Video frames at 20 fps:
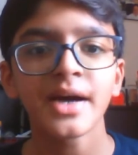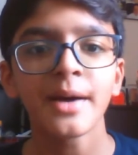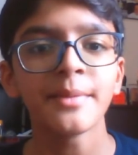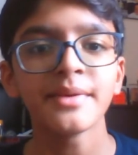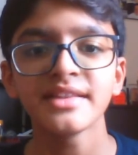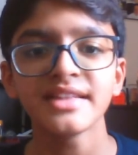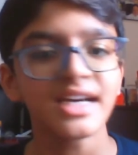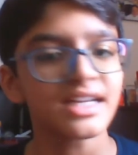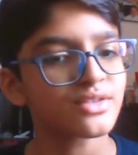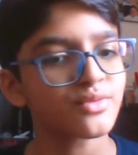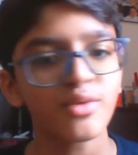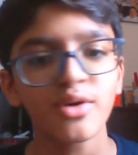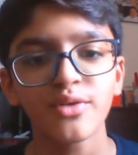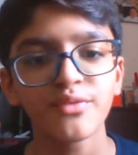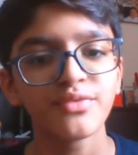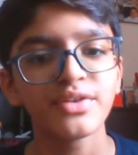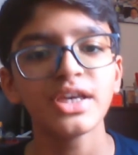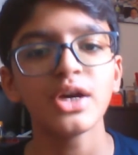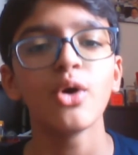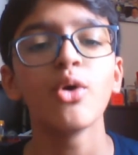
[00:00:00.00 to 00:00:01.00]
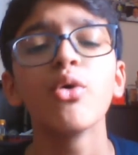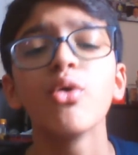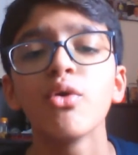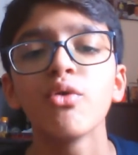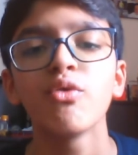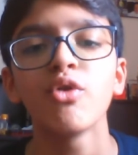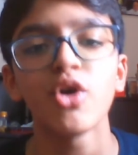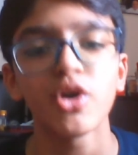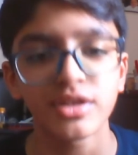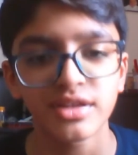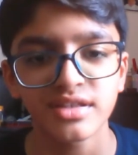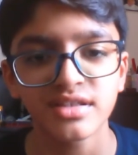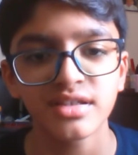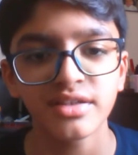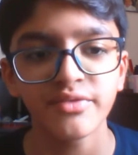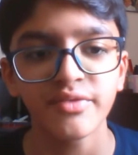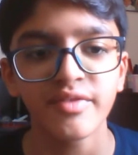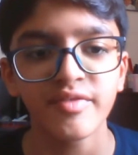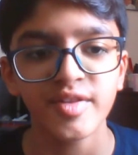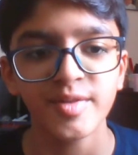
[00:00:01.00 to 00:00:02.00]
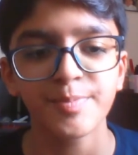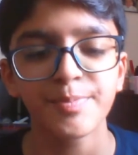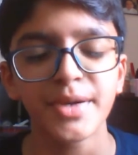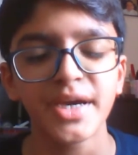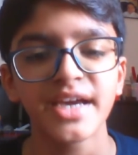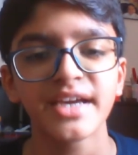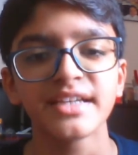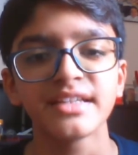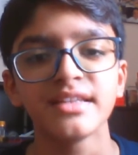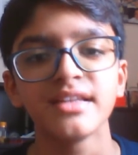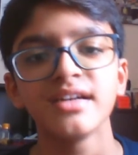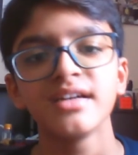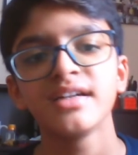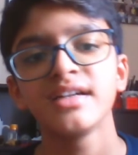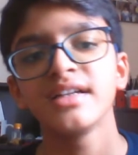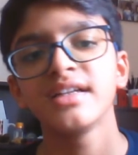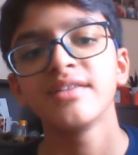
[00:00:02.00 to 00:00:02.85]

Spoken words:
I mean, that's what we all wanted when he paid,